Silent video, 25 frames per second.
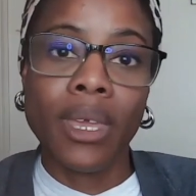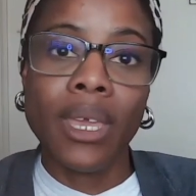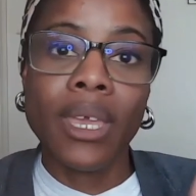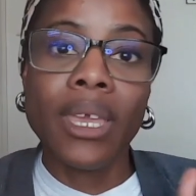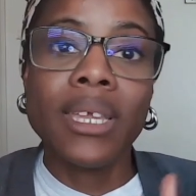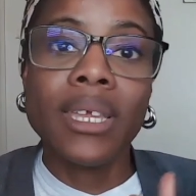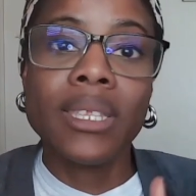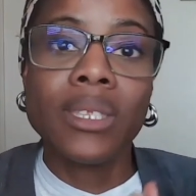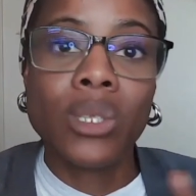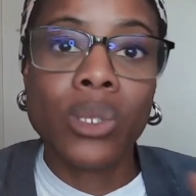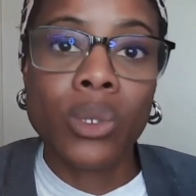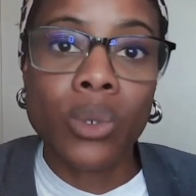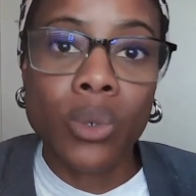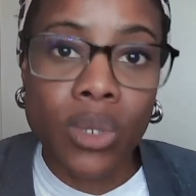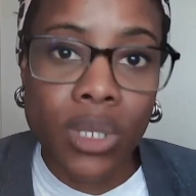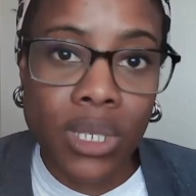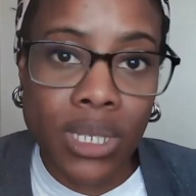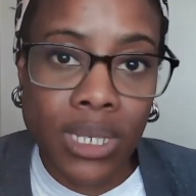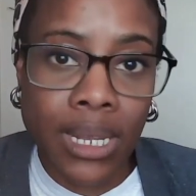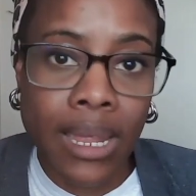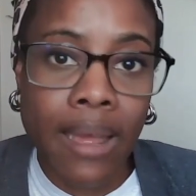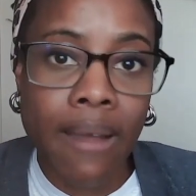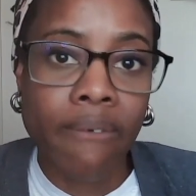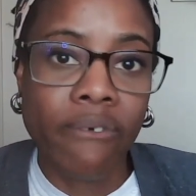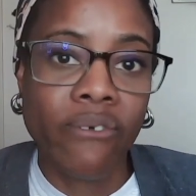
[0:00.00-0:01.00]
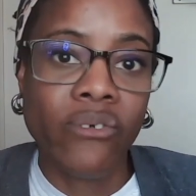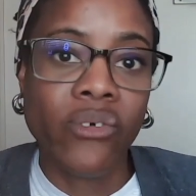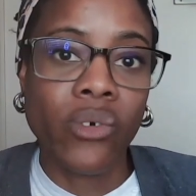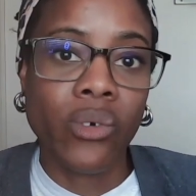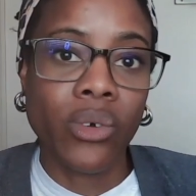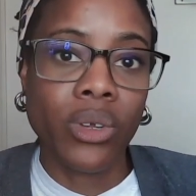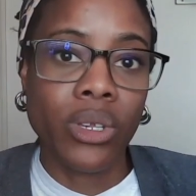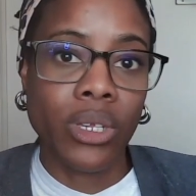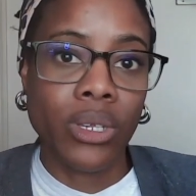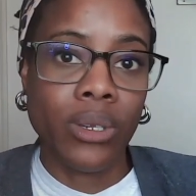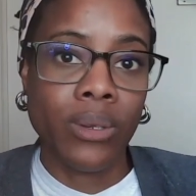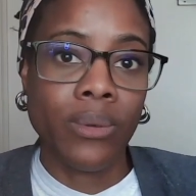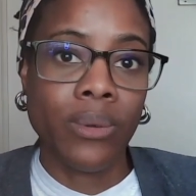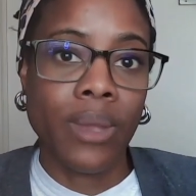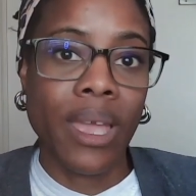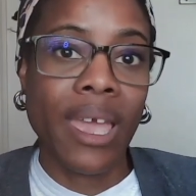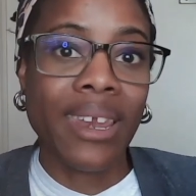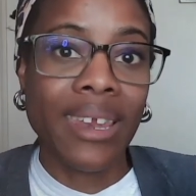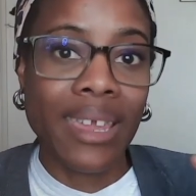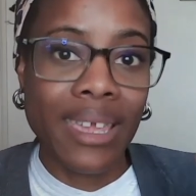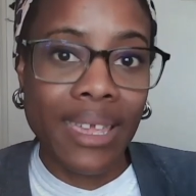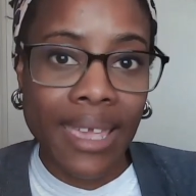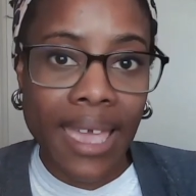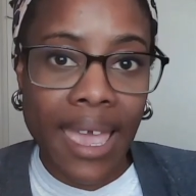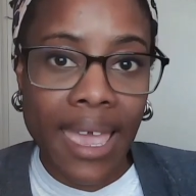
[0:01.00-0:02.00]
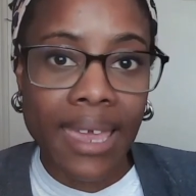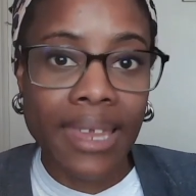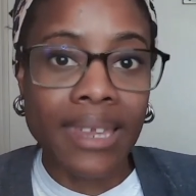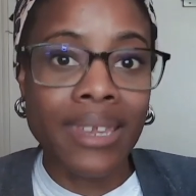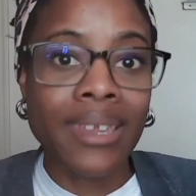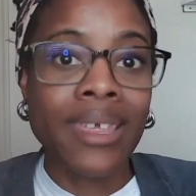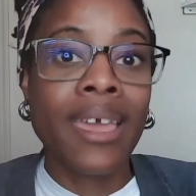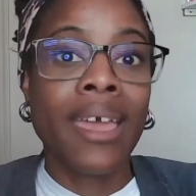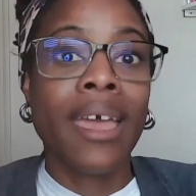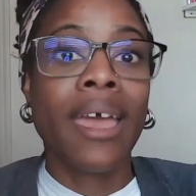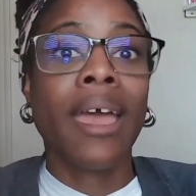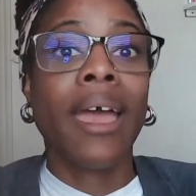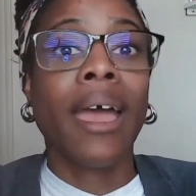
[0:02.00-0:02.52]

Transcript: It sorts it out for you, and again,